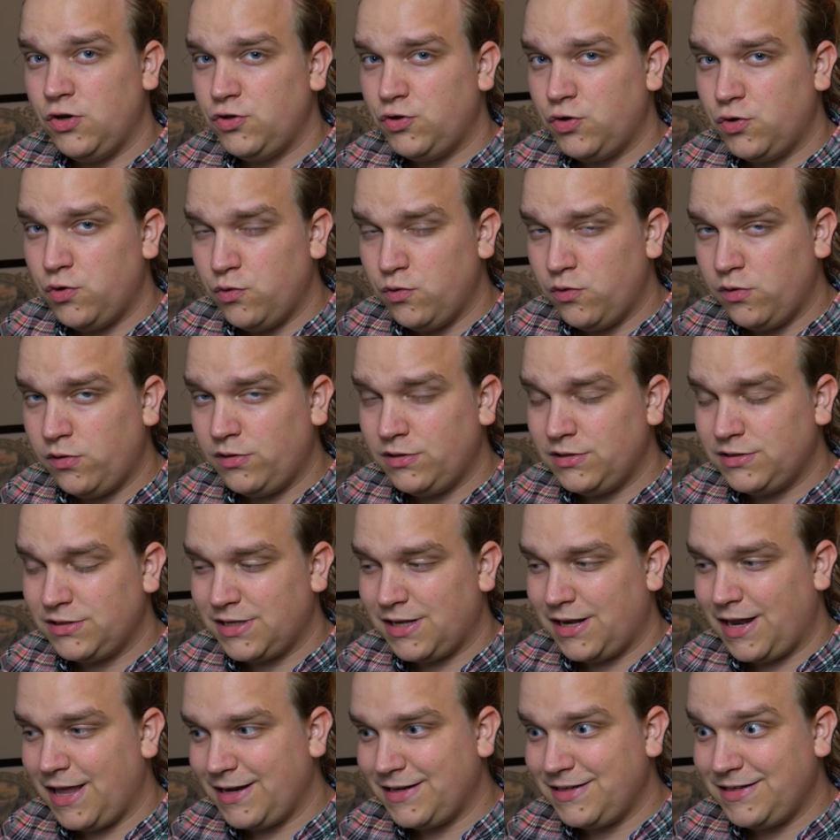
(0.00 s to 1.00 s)
tool
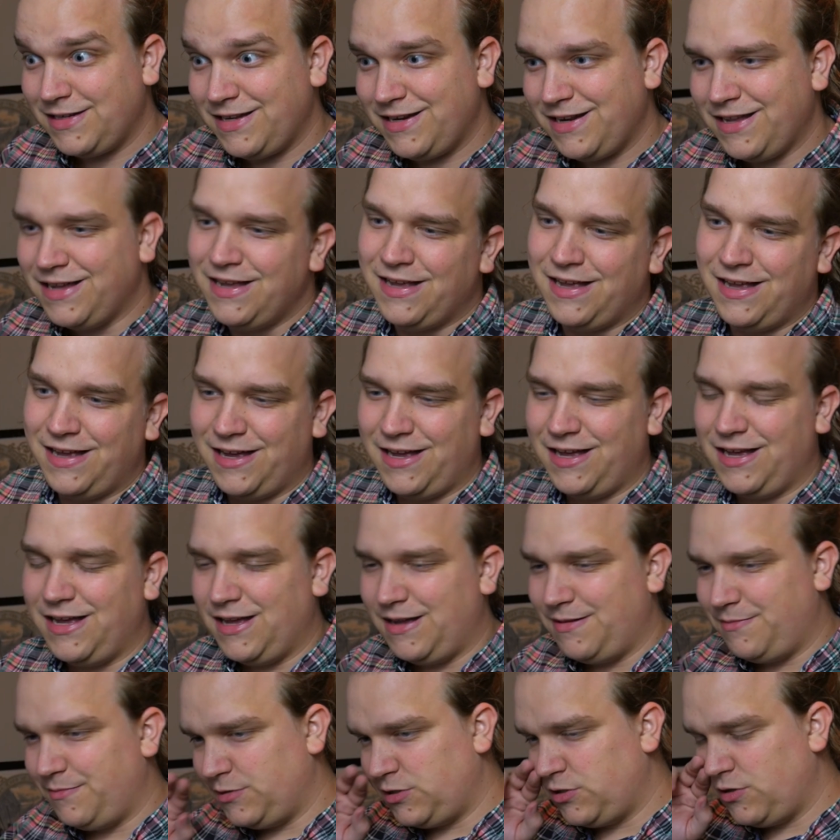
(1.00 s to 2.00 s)
selected,
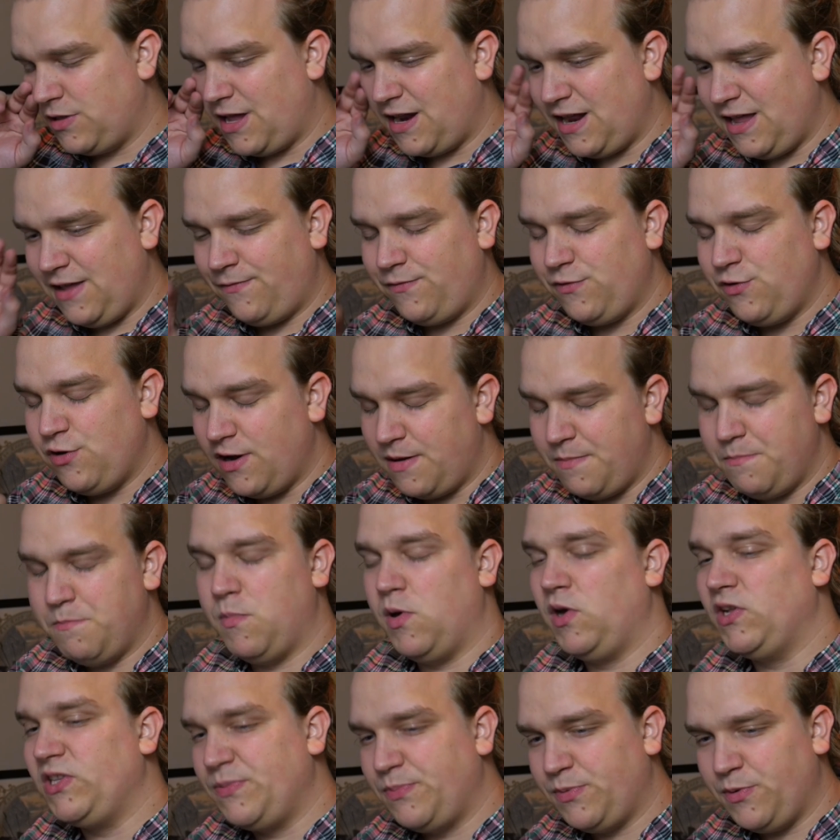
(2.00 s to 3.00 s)
um, so that if you had
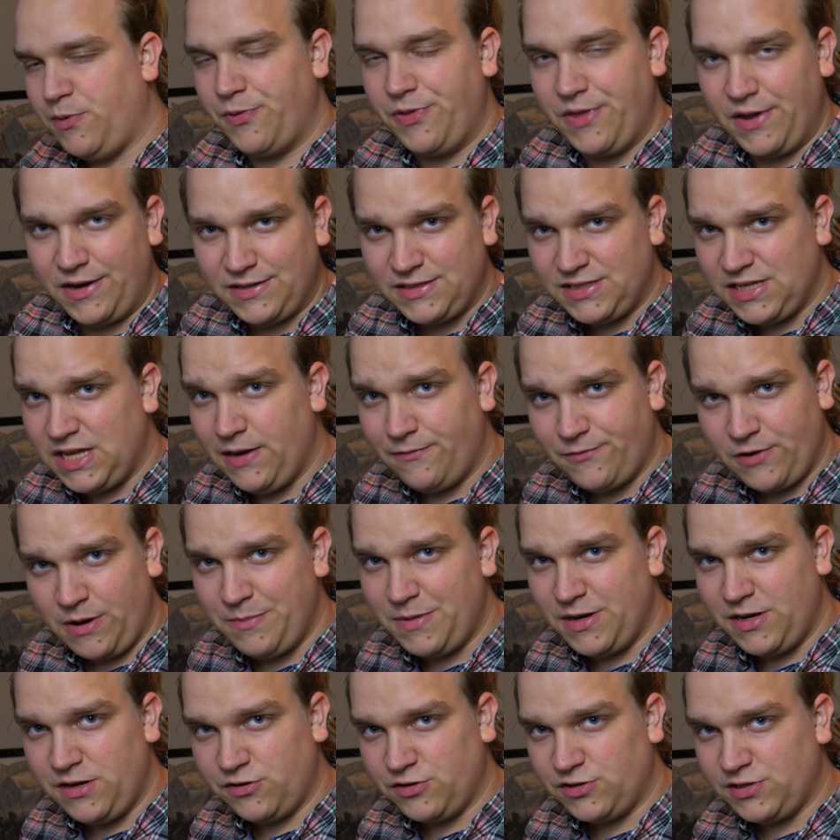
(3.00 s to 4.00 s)
multiple things keyframed
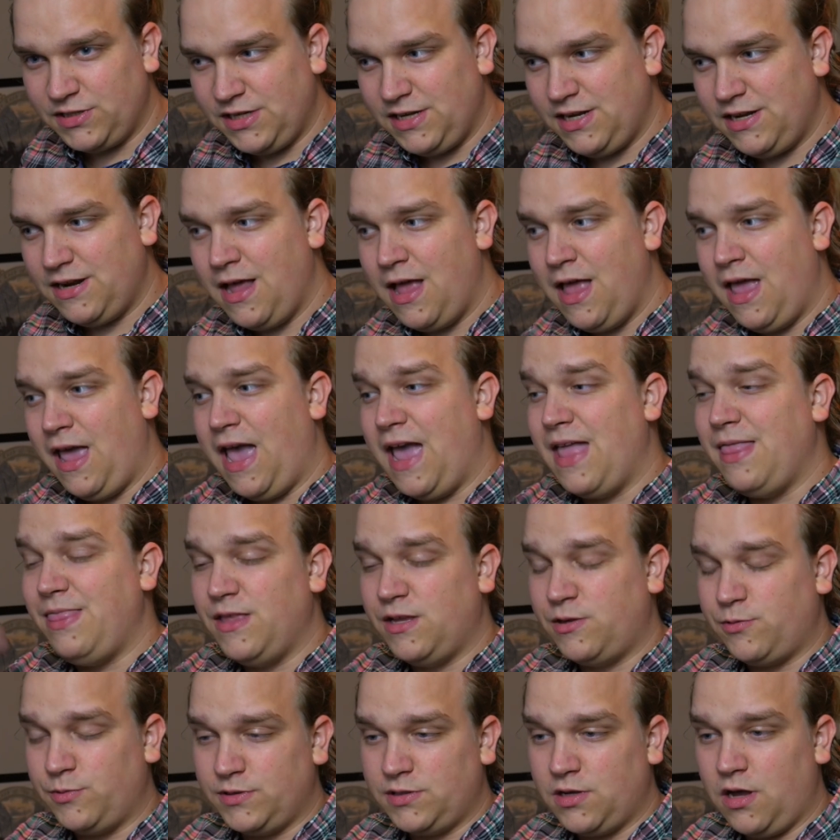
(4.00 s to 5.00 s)
in your scene and
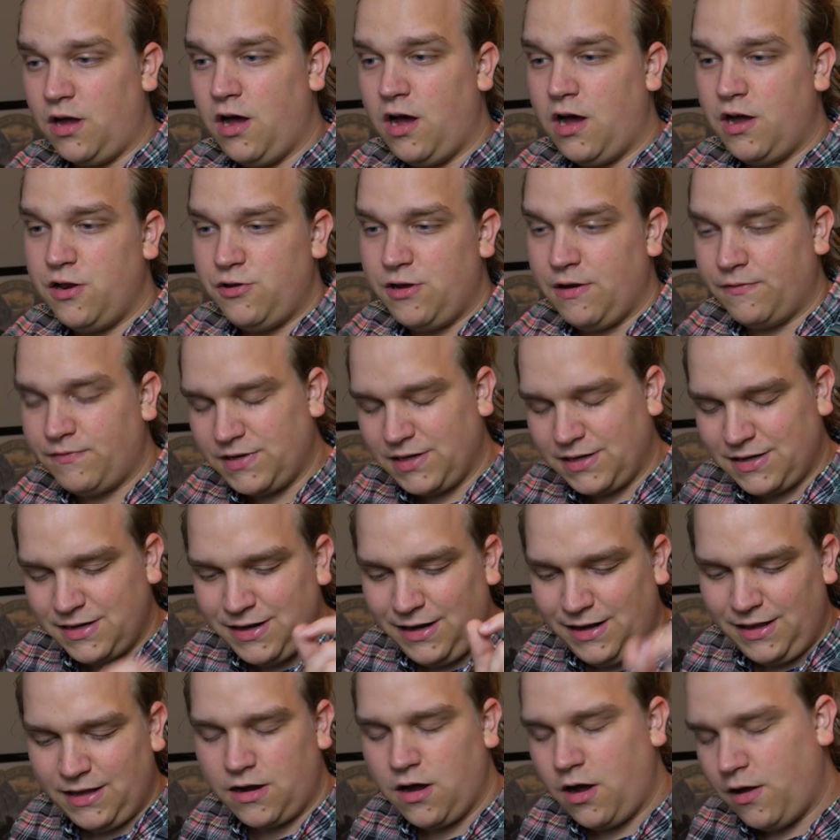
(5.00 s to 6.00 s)
this was on, you have to
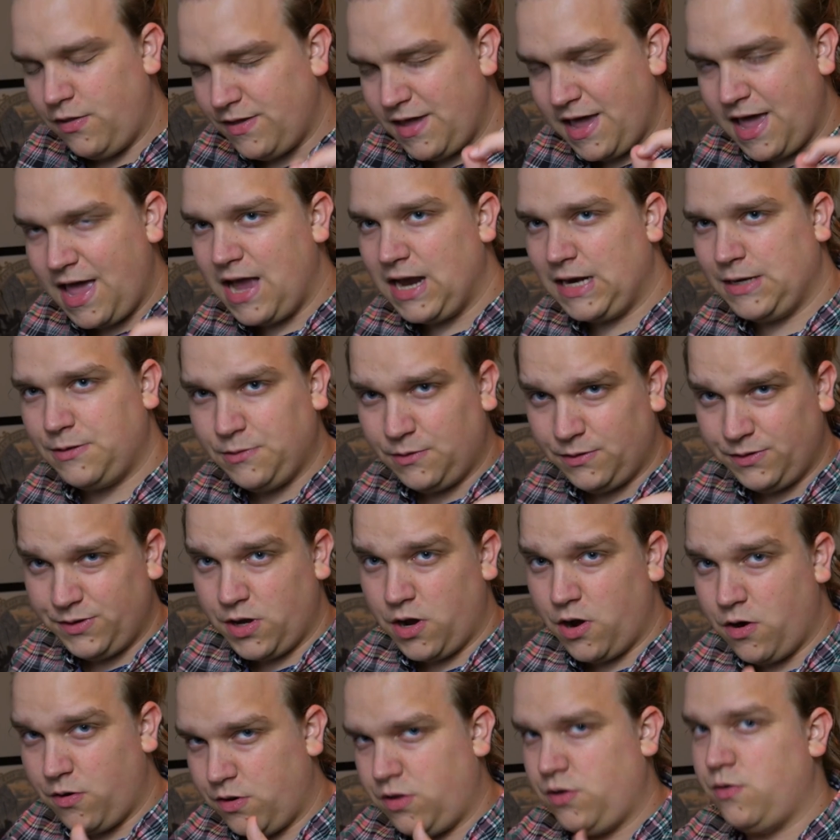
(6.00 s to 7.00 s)
click on the actual
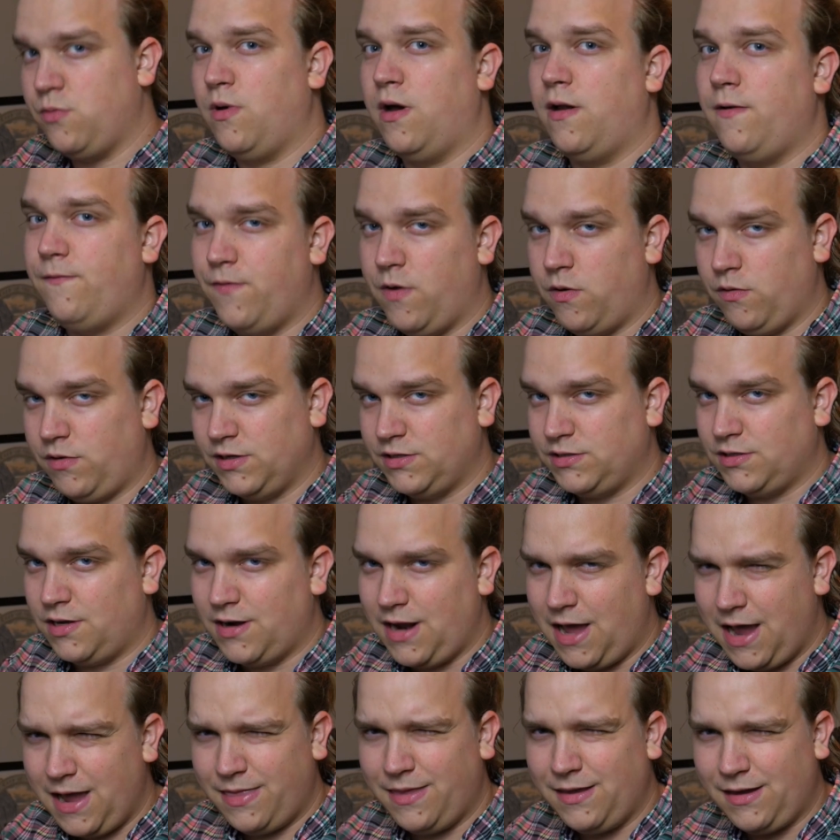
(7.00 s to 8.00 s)
node you want focus on.
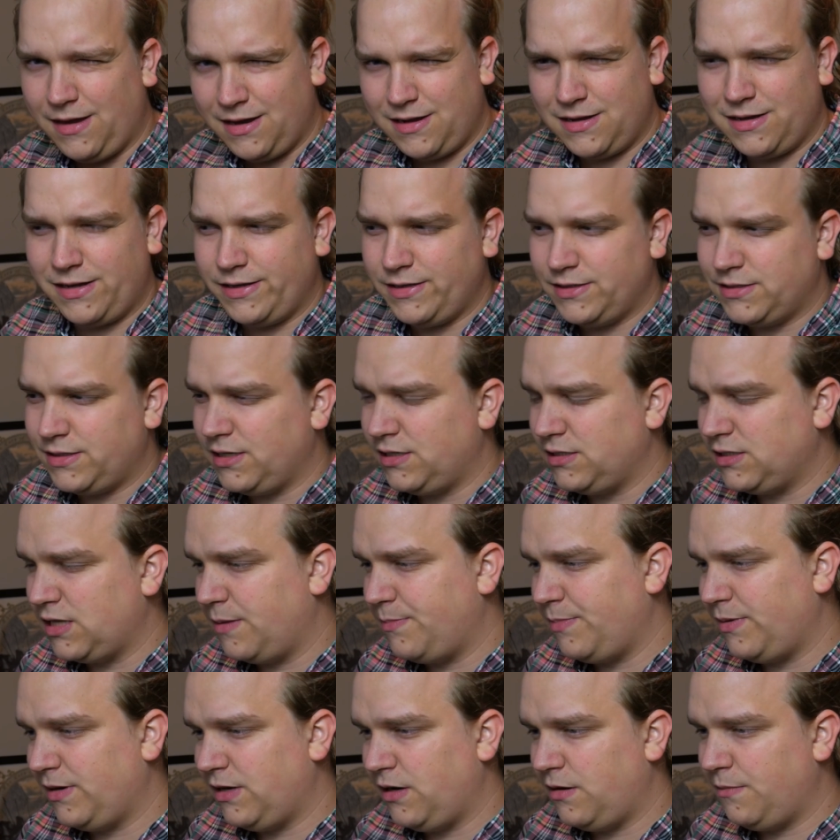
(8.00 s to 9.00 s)
I think it cleans things
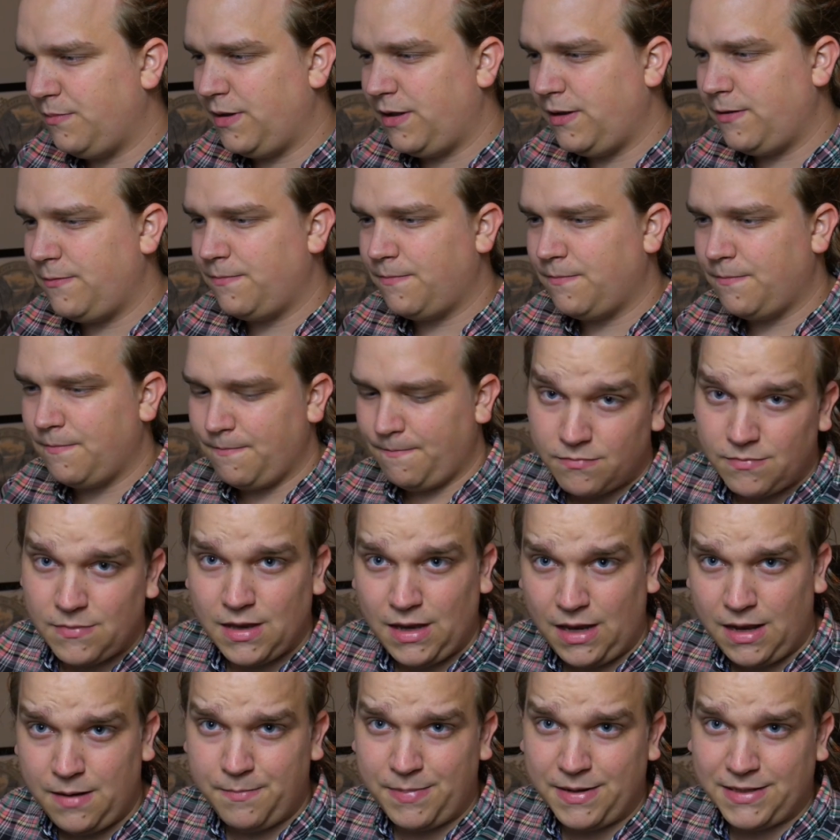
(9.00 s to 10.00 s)
up a little bit
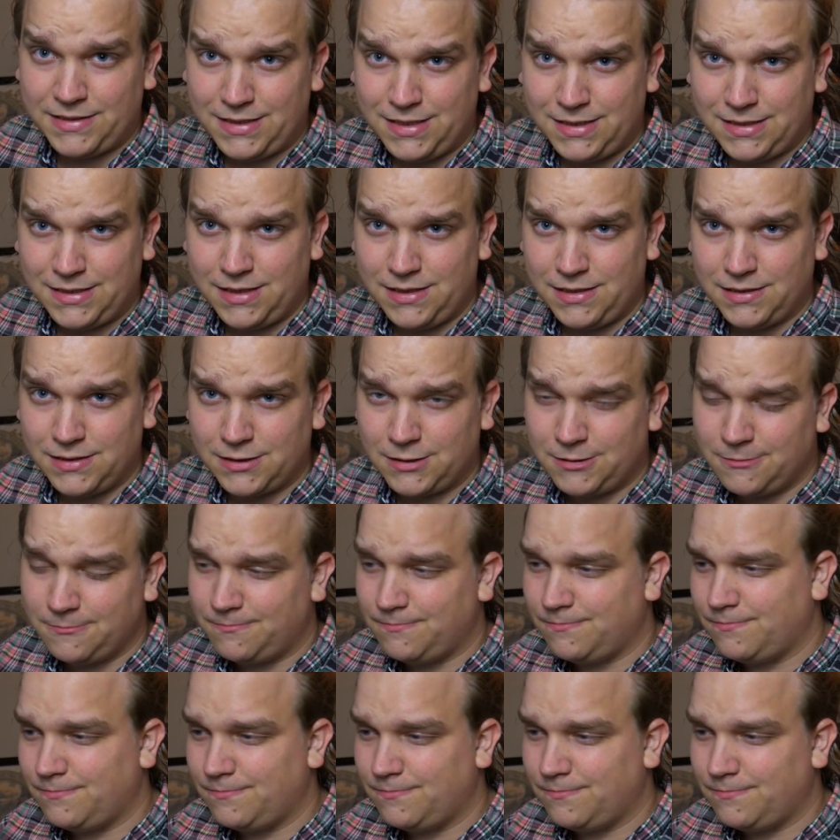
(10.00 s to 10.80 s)
in busy scenes